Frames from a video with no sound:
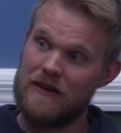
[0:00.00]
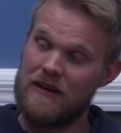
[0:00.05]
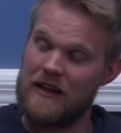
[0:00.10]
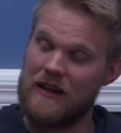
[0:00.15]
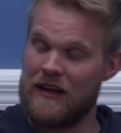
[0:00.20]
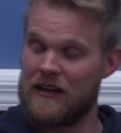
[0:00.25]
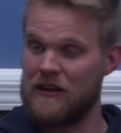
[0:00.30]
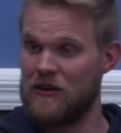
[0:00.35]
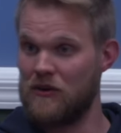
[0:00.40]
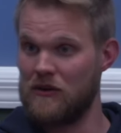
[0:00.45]

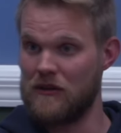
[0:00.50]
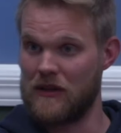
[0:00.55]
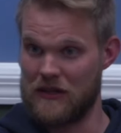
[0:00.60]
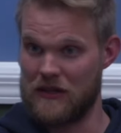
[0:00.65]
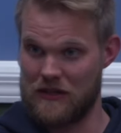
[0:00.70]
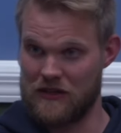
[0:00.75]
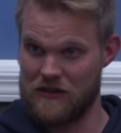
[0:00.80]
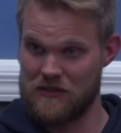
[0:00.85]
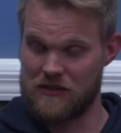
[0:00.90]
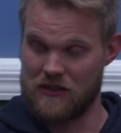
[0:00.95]
And I know
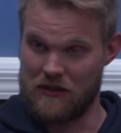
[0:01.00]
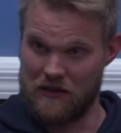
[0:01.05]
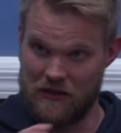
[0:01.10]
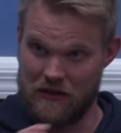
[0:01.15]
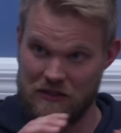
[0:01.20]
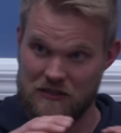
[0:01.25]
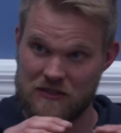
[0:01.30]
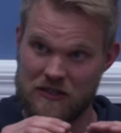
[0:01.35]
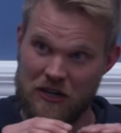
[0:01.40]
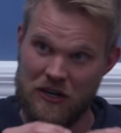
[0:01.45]
like there's
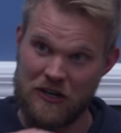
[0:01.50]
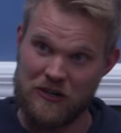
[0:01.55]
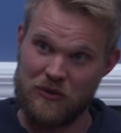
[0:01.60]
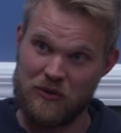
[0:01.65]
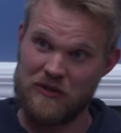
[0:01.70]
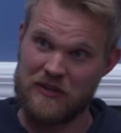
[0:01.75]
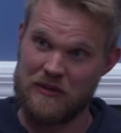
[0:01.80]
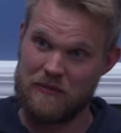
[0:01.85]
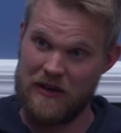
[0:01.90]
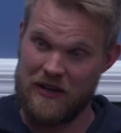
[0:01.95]
an
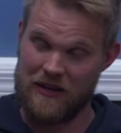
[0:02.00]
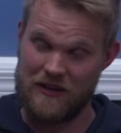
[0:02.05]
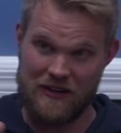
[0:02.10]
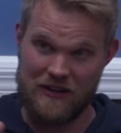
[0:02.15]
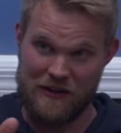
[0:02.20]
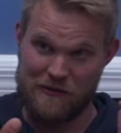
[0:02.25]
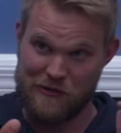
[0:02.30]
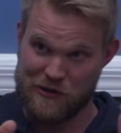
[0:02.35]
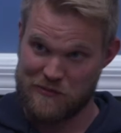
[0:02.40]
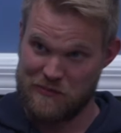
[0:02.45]
ongoing debate, and
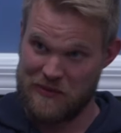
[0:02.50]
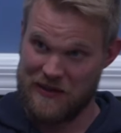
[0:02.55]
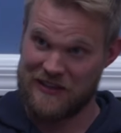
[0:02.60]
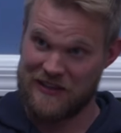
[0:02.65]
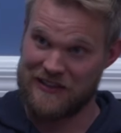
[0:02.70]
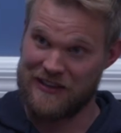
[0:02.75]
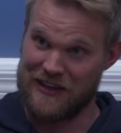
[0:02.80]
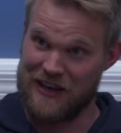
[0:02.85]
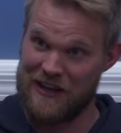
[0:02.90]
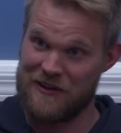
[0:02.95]
I
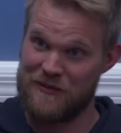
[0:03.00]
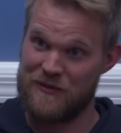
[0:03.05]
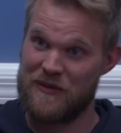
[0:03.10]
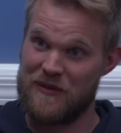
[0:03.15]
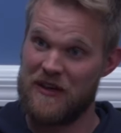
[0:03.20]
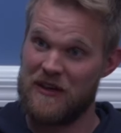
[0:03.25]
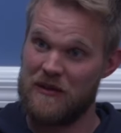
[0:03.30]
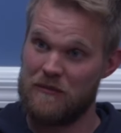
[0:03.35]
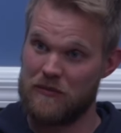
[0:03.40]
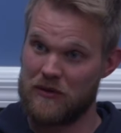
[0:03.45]
respect that,
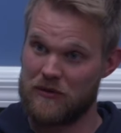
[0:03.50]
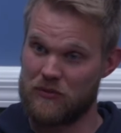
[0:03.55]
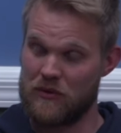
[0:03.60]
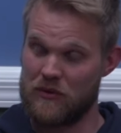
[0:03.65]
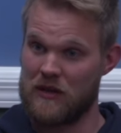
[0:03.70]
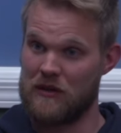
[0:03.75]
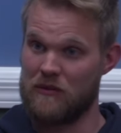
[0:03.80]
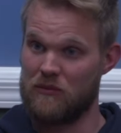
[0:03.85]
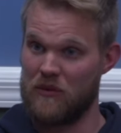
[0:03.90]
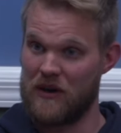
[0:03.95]

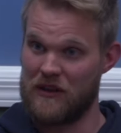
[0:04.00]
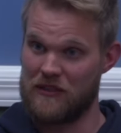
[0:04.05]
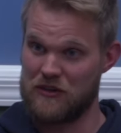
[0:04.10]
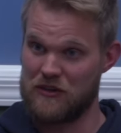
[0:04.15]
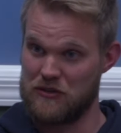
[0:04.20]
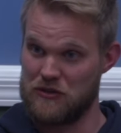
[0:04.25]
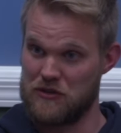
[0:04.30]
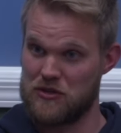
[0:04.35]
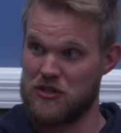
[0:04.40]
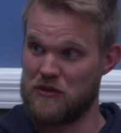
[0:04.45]
between whether
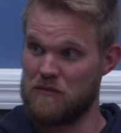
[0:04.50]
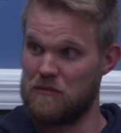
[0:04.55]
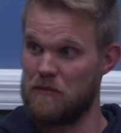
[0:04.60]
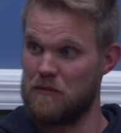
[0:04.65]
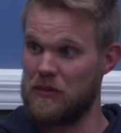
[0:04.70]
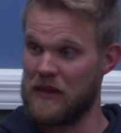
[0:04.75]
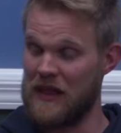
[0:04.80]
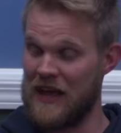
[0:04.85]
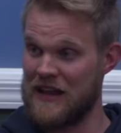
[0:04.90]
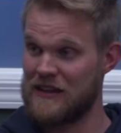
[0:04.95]
you should
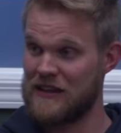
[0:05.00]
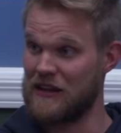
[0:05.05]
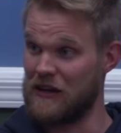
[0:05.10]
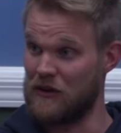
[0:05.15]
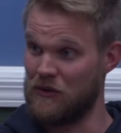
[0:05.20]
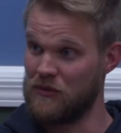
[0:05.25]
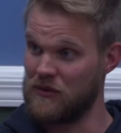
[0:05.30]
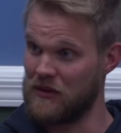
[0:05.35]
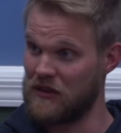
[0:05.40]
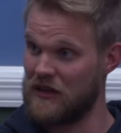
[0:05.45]
plant it
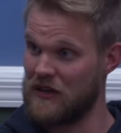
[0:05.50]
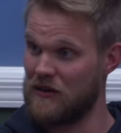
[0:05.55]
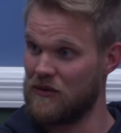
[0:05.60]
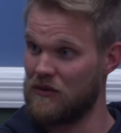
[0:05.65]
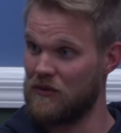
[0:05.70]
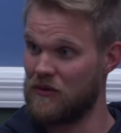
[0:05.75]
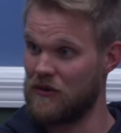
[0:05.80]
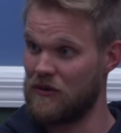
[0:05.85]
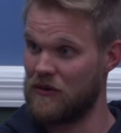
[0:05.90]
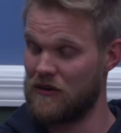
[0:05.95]
only
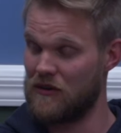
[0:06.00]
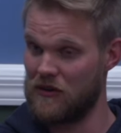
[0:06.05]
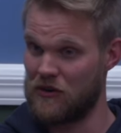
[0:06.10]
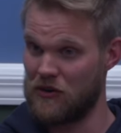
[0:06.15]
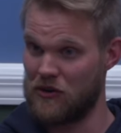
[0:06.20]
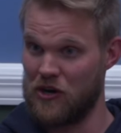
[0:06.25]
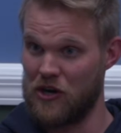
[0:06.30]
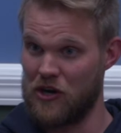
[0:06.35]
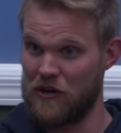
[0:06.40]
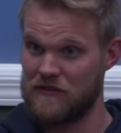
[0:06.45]

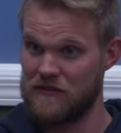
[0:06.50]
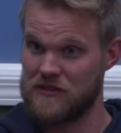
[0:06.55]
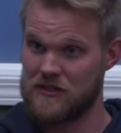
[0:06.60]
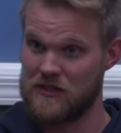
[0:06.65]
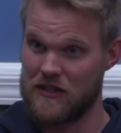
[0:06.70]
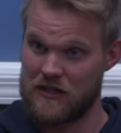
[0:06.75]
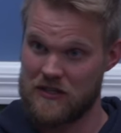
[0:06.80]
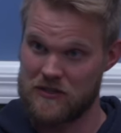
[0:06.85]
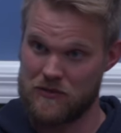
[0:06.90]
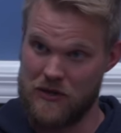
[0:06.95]
or harvest
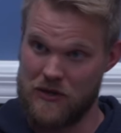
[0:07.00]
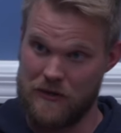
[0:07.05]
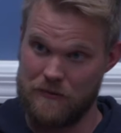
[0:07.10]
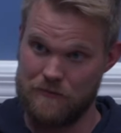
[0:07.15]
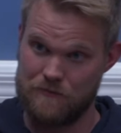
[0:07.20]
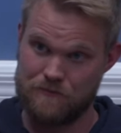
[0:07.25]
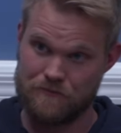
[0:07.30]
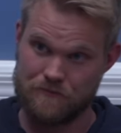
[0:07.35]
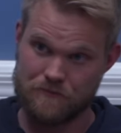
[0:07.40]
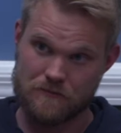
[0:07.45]
it as well.
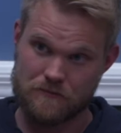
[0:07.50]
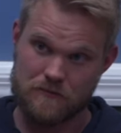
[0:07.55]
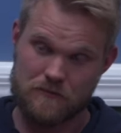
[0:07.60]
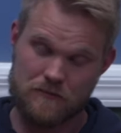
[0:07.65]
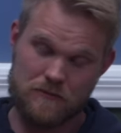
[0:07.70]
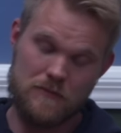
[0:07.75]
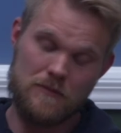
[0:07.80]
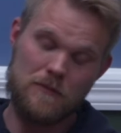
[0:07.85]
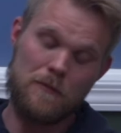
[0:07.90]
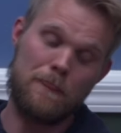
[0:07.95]

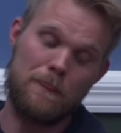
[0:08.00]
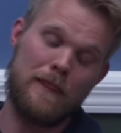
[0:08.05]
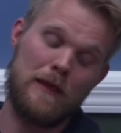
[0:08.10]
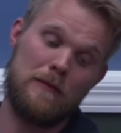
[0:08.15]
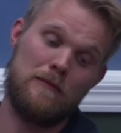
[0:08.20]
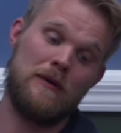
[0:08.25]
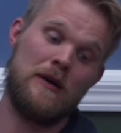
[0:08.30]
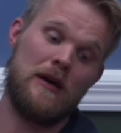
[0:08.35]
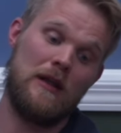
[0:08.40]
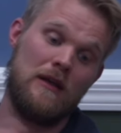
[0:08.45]

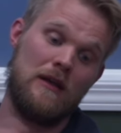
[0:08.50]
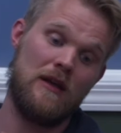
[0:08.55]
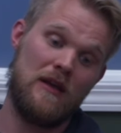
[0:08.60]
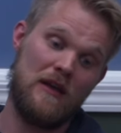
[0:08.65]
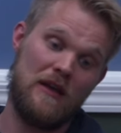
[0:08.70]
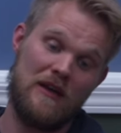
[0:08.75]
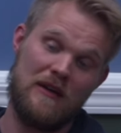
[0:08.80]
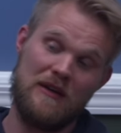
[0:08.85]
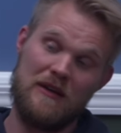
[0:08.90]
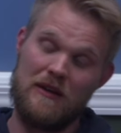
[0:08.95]
But
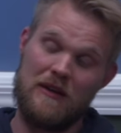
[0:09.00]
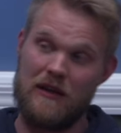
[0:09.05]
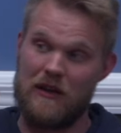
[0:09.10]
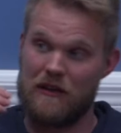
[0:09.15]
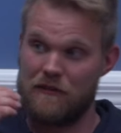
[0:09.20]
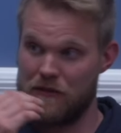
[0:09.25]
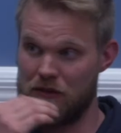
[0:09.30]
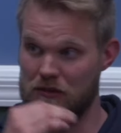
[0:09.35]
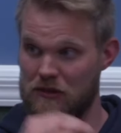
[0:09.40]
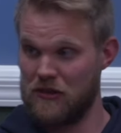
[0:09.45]

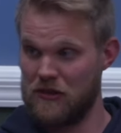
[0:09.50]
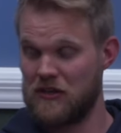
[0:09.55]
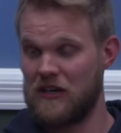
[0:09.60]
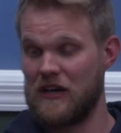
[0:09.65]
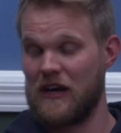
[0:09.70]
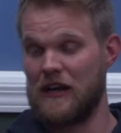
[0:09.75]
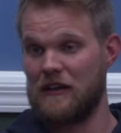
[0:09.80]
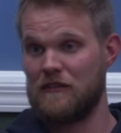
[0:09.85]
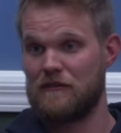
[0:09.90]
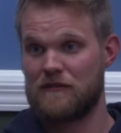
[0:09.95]
if you look
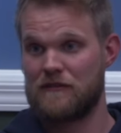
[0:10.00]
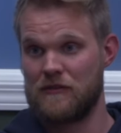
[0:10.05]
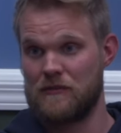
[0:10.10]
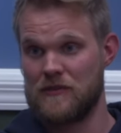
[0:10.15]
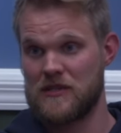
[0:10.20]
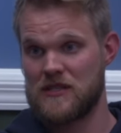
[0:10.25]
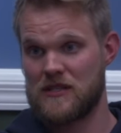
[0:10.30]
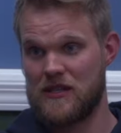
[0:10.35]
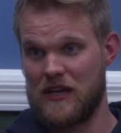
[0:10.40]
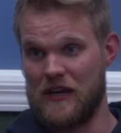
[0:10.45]
at it from
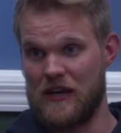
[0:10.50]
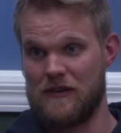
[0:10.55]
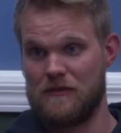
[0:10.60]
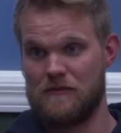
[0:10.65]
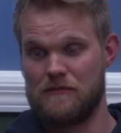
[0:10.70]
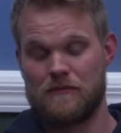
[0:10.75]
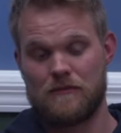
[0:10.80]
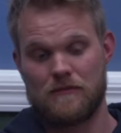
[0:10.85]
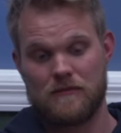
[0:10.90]
a scale,